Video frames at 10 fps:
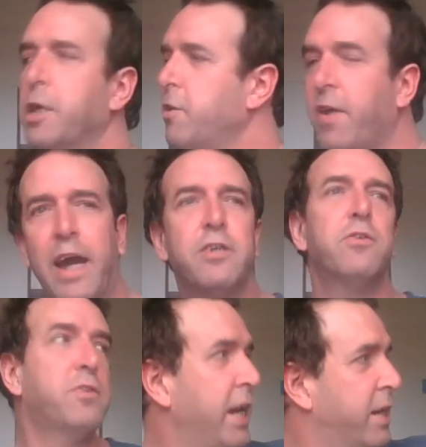You've had
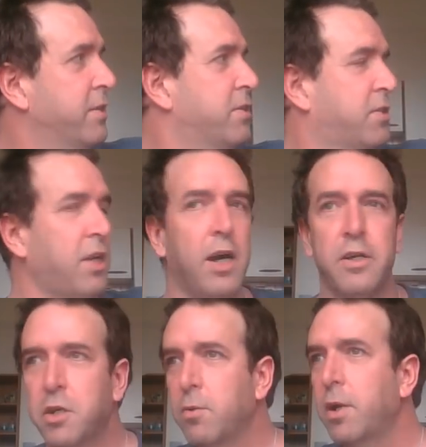your day in the
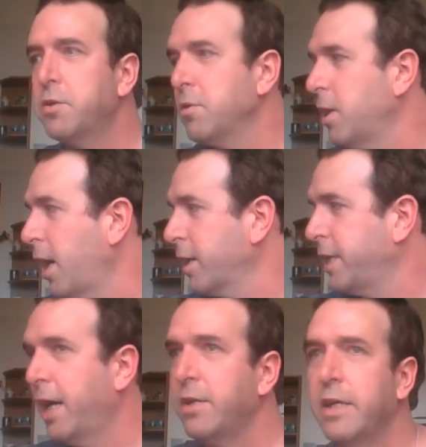sun. You're under
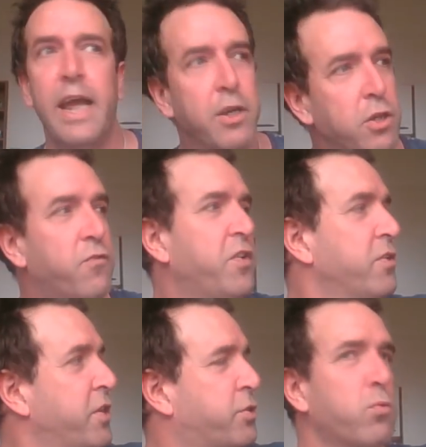lockdown, and now you
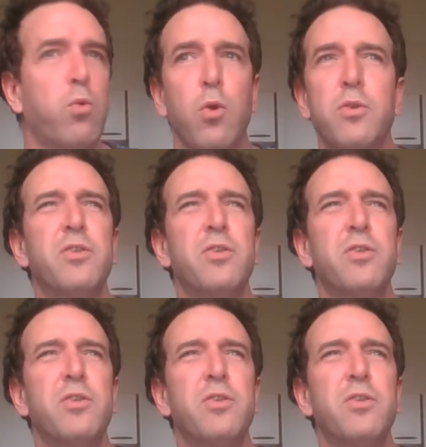feel that the world